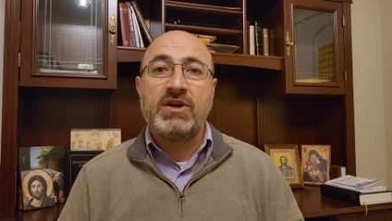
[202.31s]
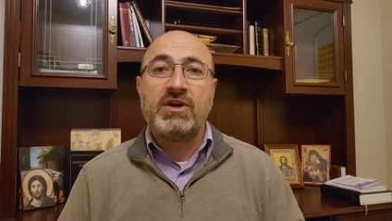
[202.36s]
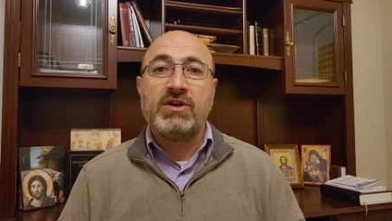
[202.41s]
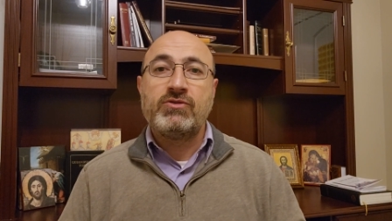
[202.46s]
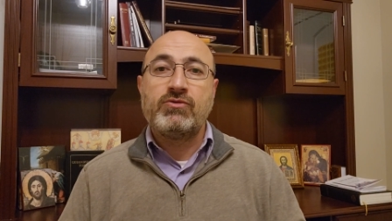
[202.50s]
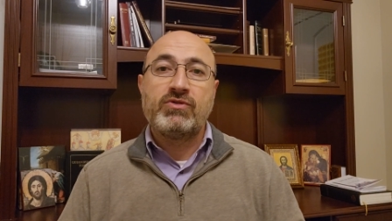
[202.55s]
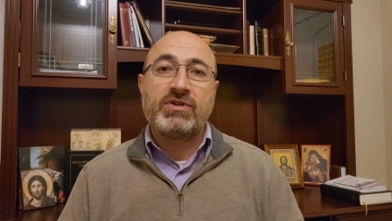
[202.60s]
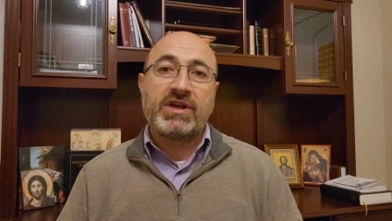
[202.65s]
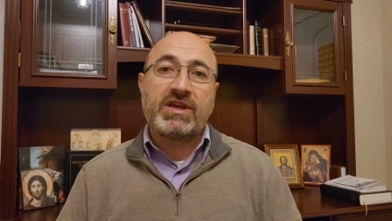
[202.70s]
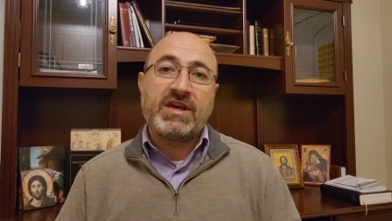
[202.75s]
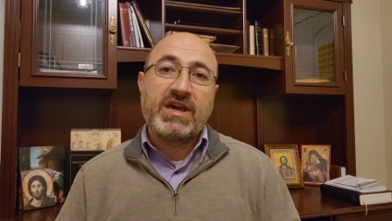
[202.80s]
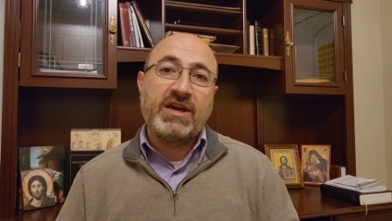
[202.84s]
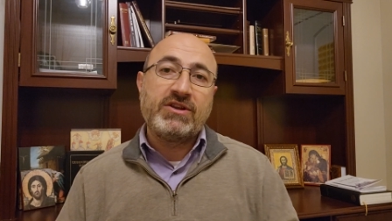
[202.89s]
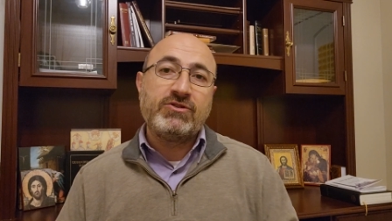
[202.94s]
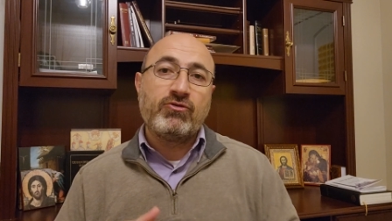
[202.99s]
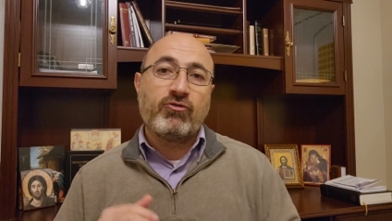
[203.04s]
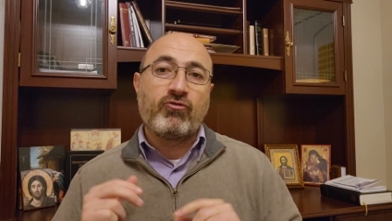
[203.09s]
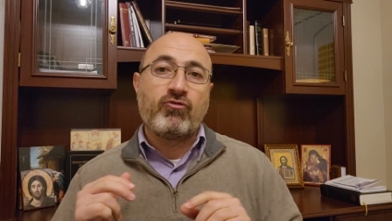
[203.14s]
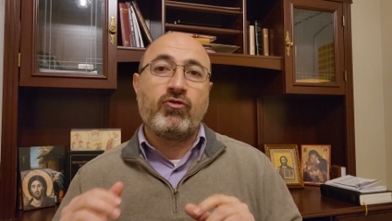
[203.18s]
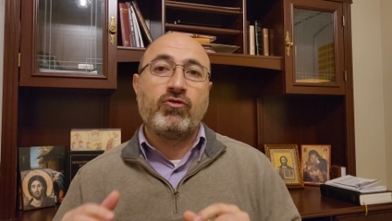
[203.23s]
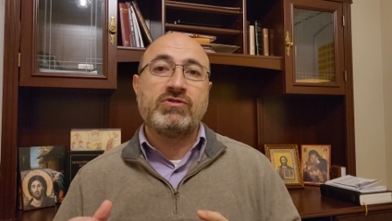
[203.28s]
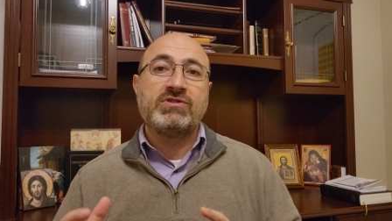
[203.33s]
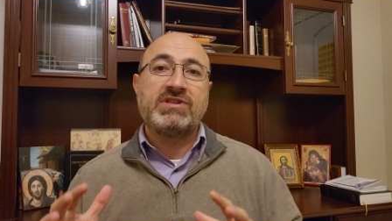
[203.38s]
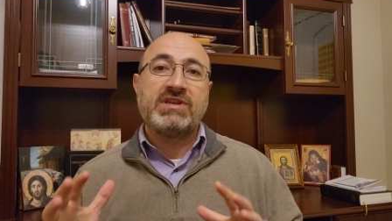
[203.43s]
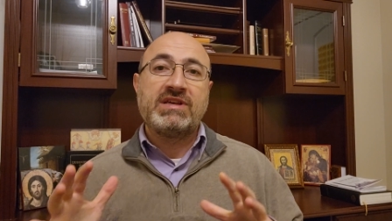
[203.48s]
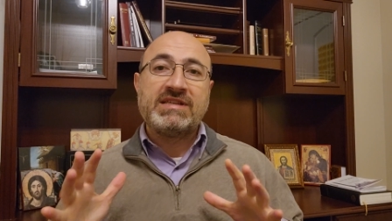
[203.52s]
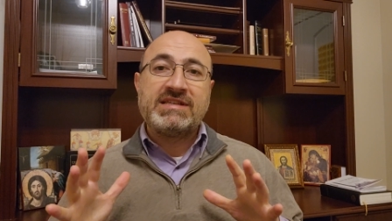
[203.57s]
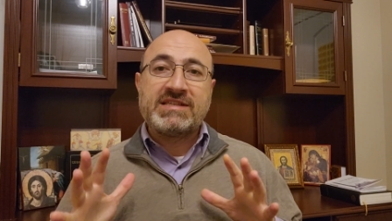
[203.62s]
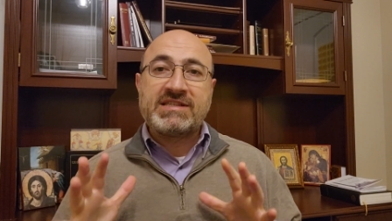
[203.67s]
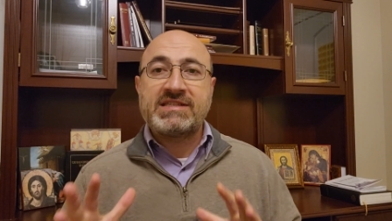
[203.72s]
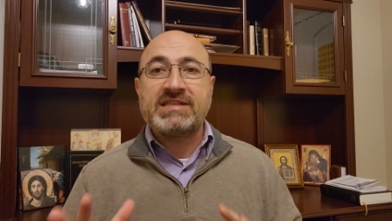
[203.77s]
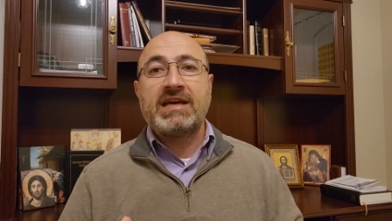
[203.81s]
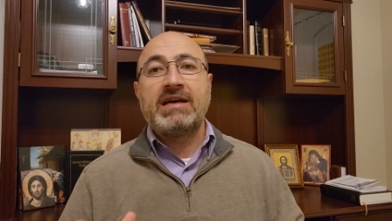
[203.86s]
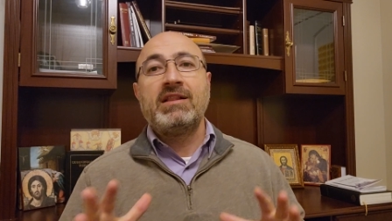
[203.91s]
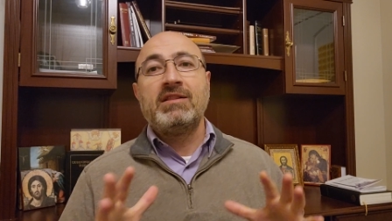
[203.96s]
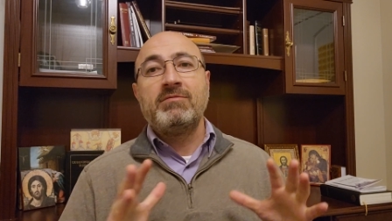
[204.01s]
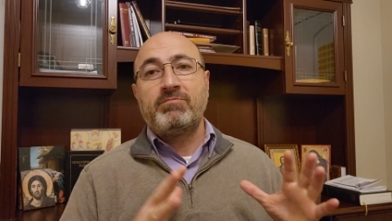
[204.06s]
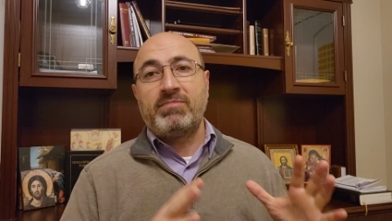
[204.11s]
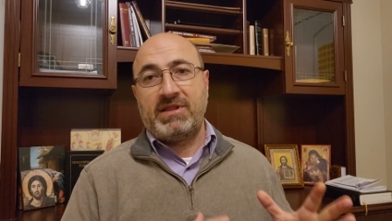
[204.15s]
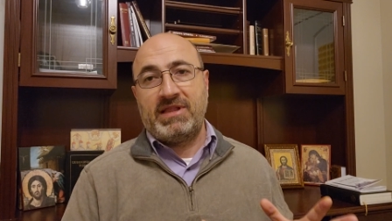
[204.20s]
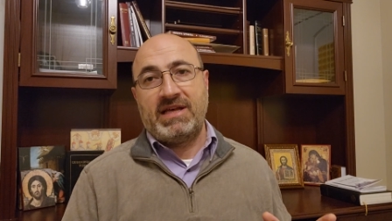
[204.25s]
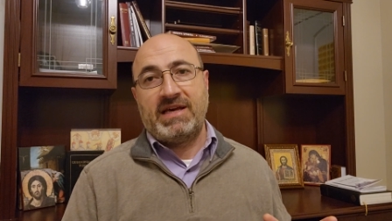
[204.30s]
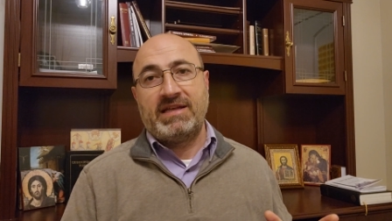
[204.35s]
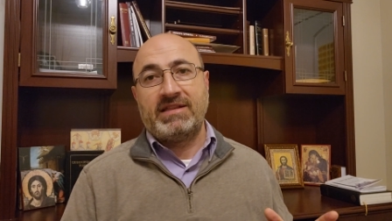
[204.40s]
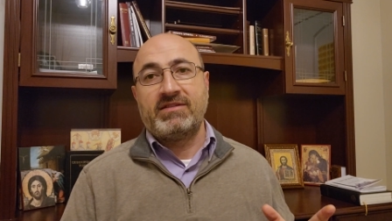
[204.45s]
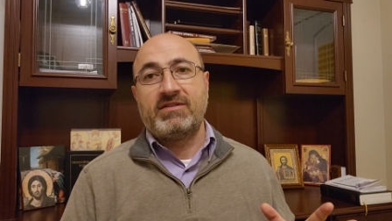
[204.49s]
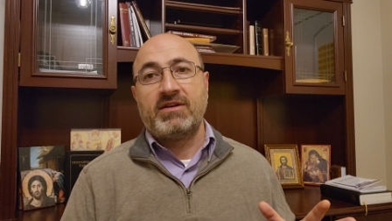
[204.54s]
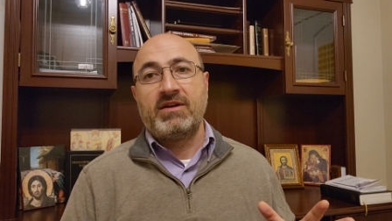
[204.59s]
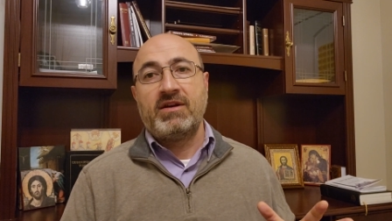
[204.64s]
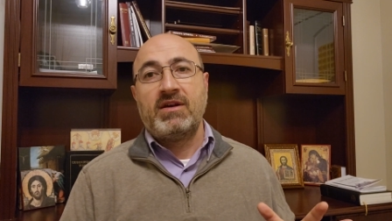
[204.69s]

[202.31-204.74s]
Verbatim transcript: to the Kato Road cell plant